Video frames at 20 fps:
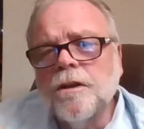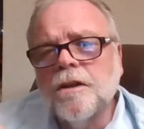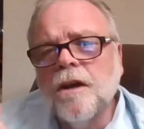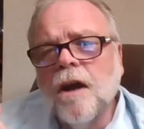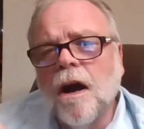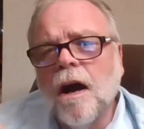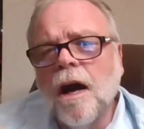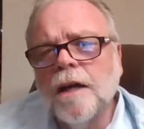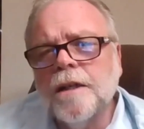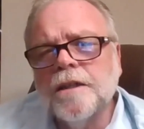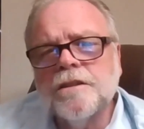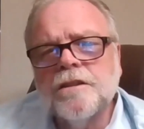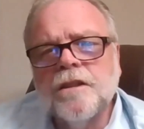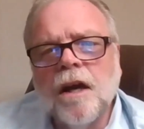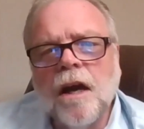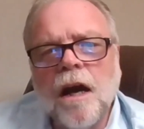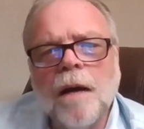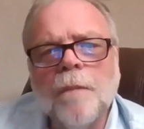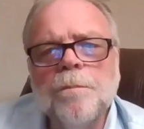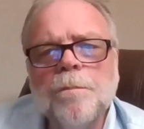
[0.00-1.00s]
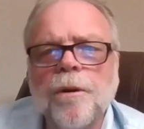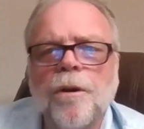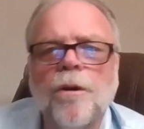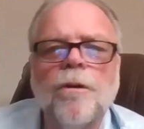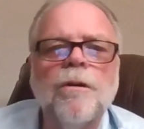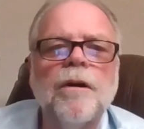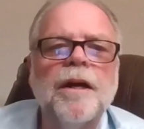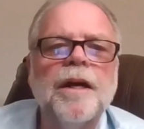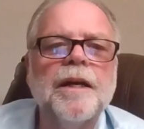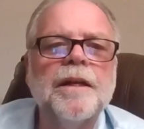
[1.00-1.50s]
God is
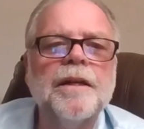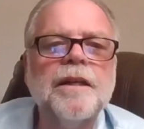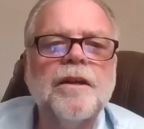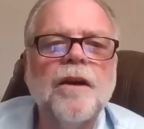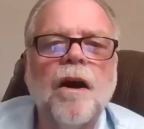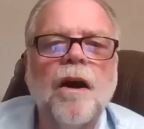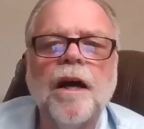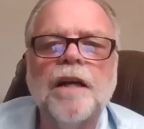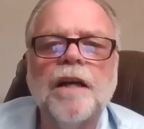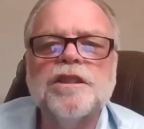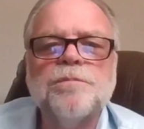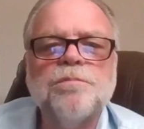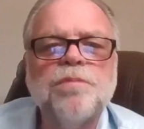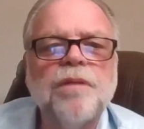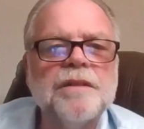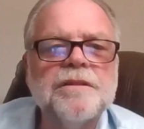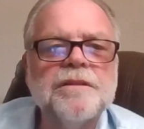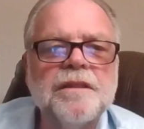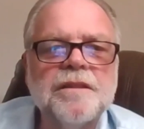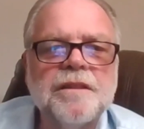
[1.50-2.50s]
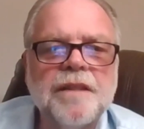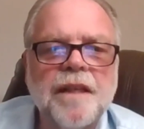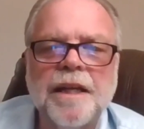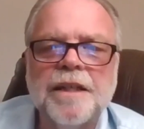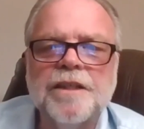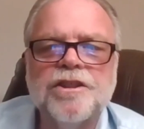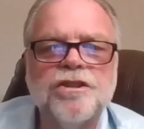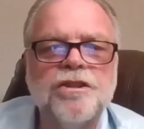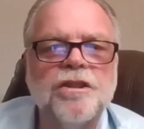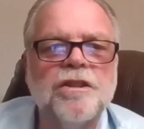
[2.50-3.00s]
humble in God's
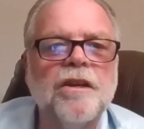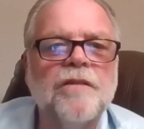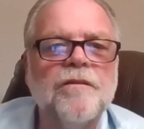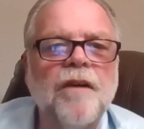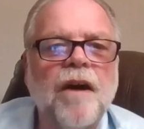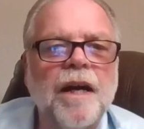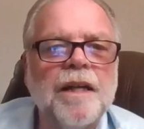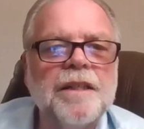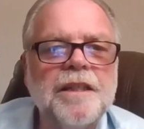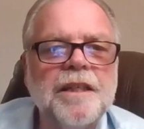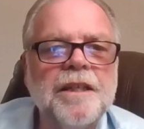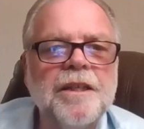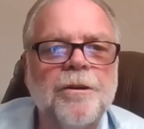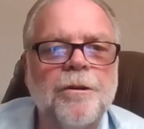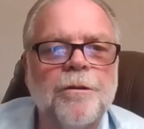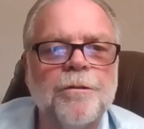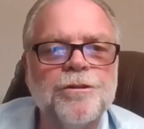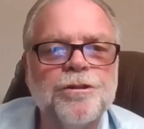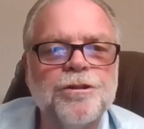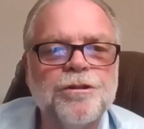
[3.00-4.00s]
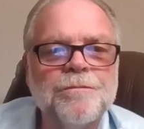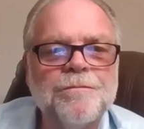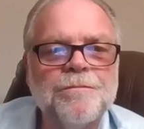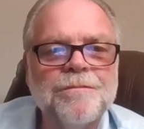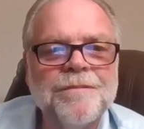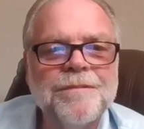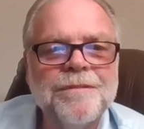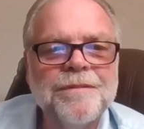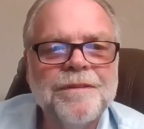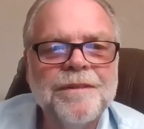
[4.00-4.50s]
presentation of ideals.
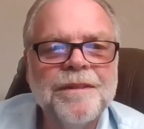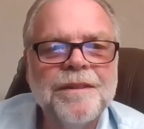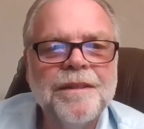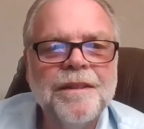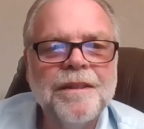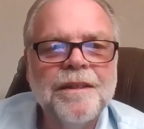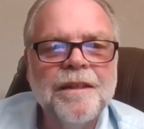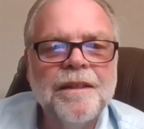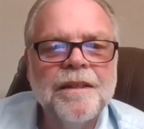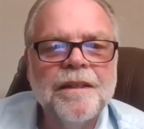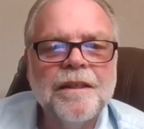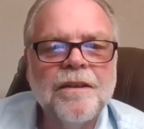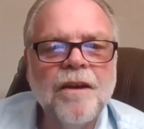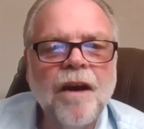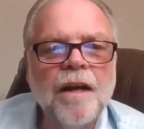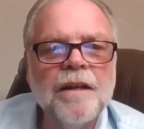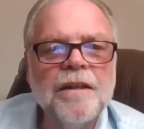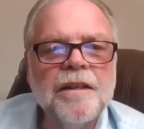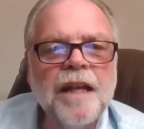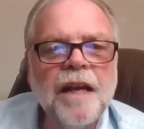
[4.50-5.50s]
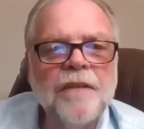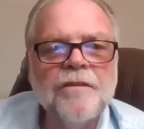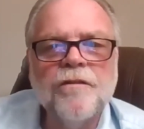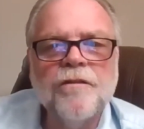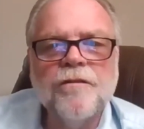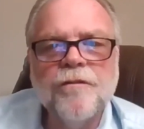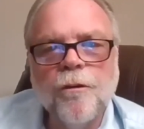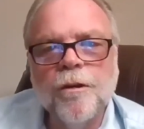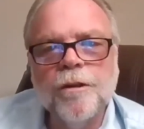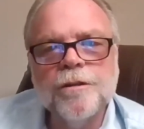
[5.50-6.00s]
God never
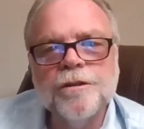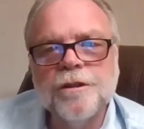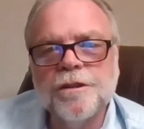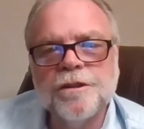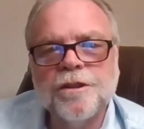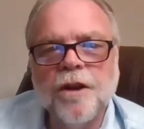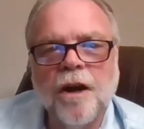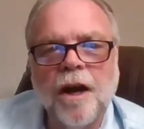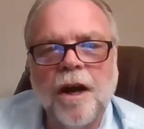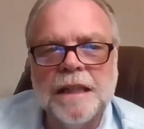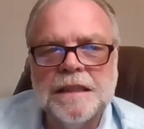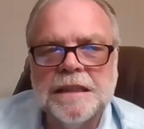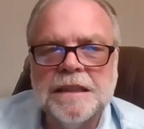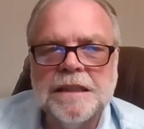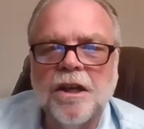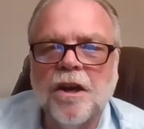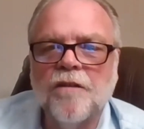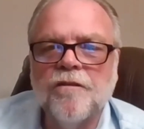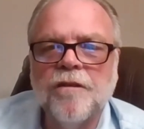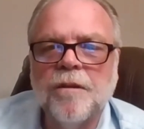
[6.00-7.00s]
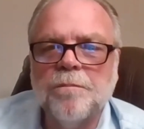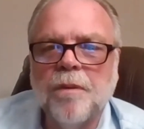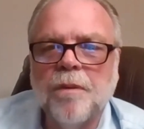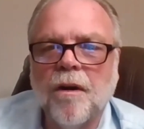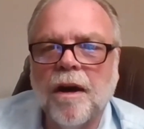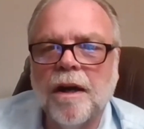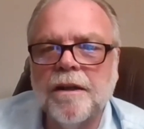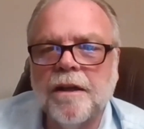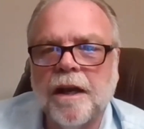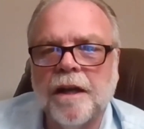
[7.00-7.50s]
forces God's self
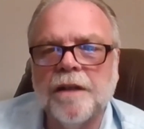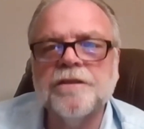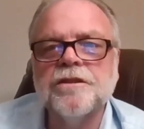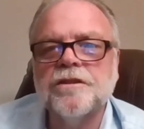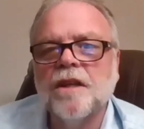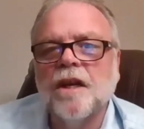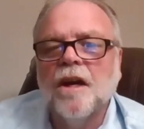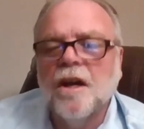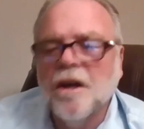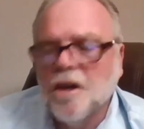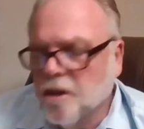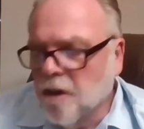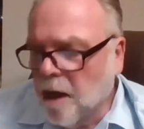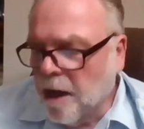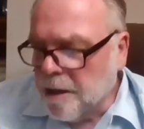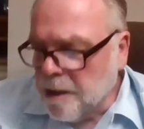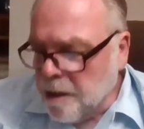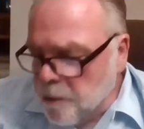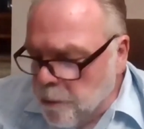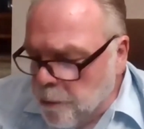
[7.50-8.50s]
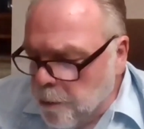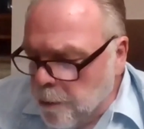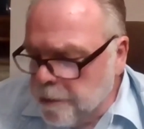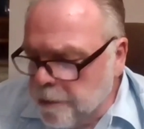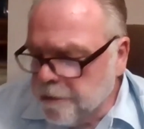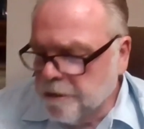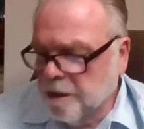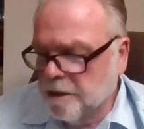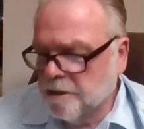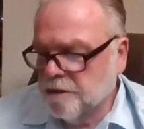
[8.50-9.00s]
upon us. God
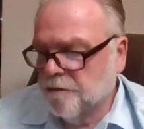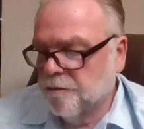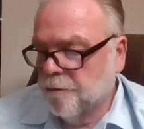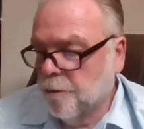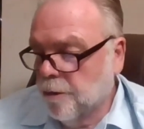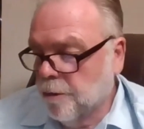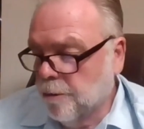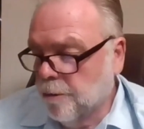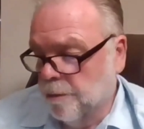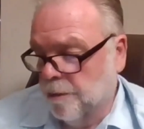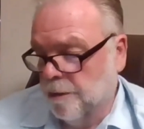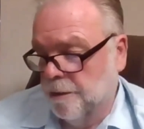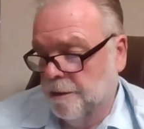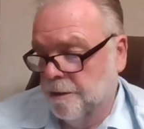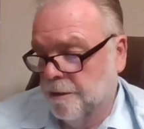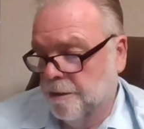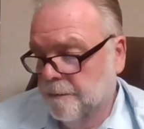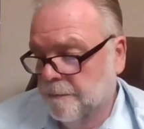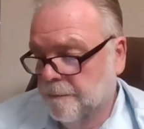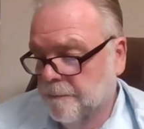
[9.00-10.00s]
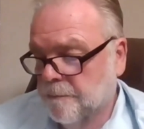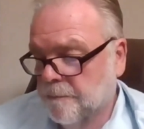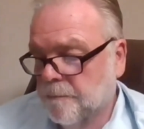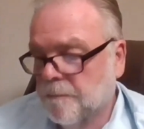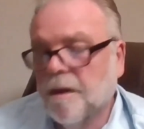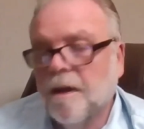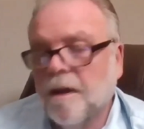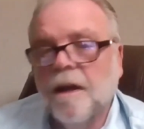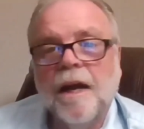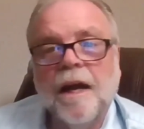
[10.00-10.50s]
lures us forward.
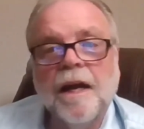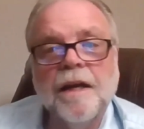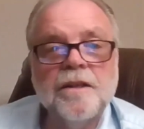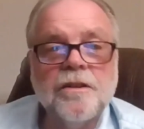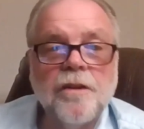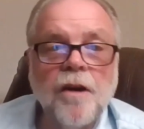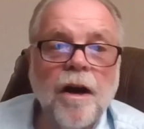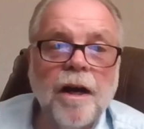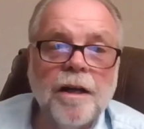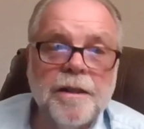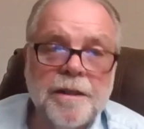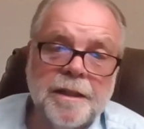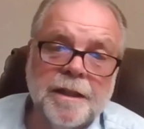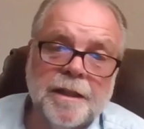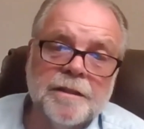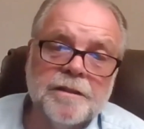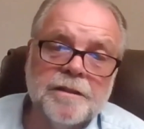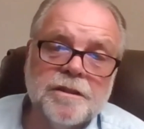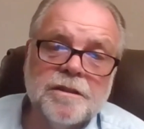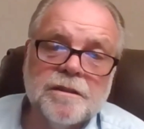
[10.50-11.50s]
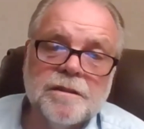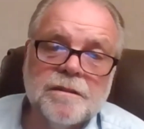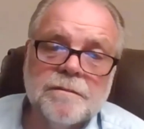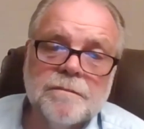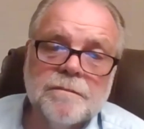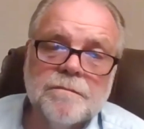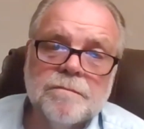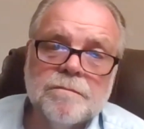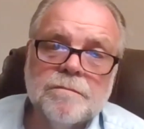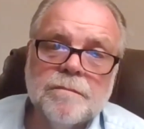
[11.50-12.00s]
And God is,
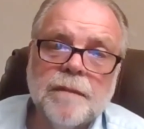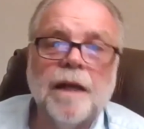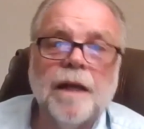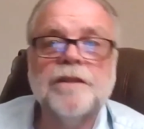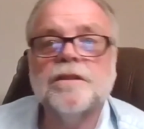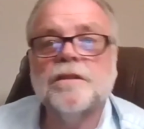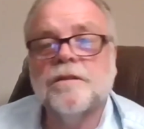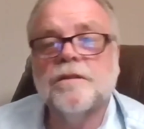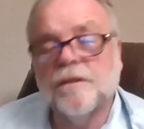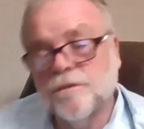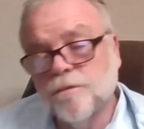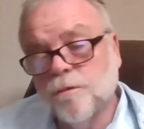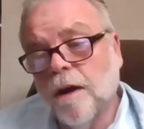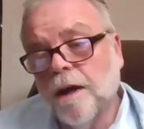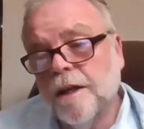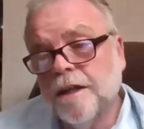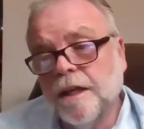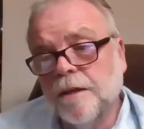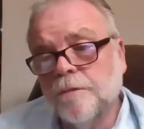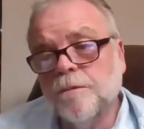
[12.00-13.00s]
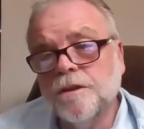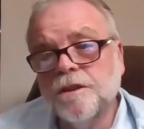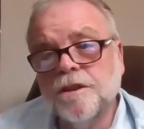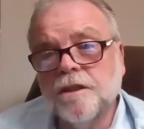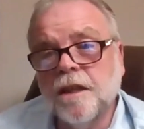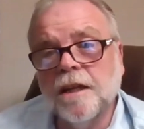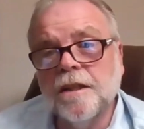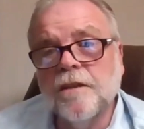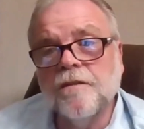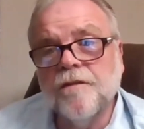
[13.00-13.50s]
as Whitehead would
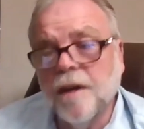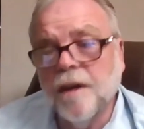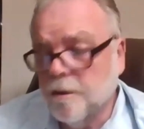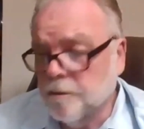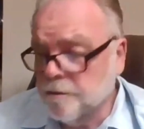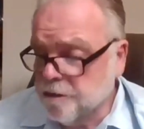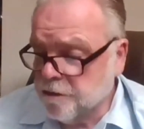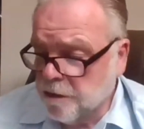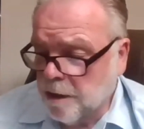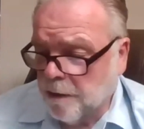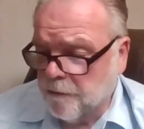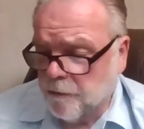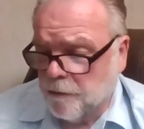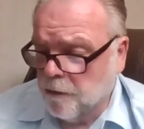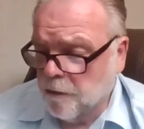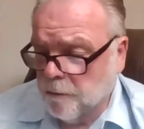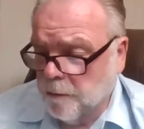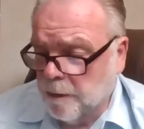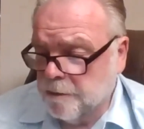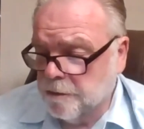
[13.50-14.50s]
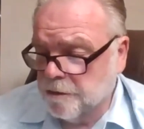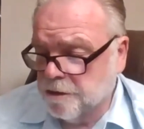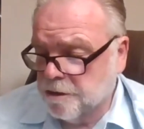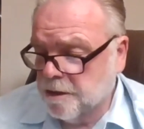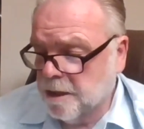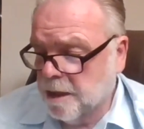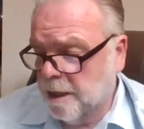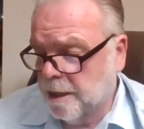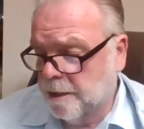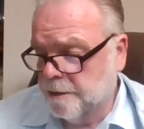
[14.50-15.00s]
say, the fellow sufferer who
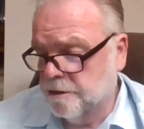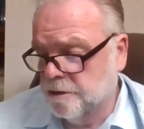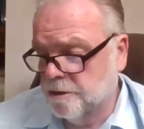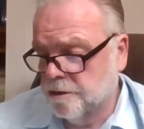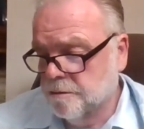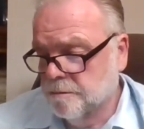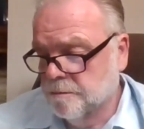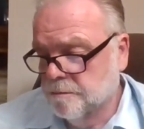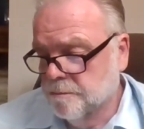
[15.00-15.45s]
understands.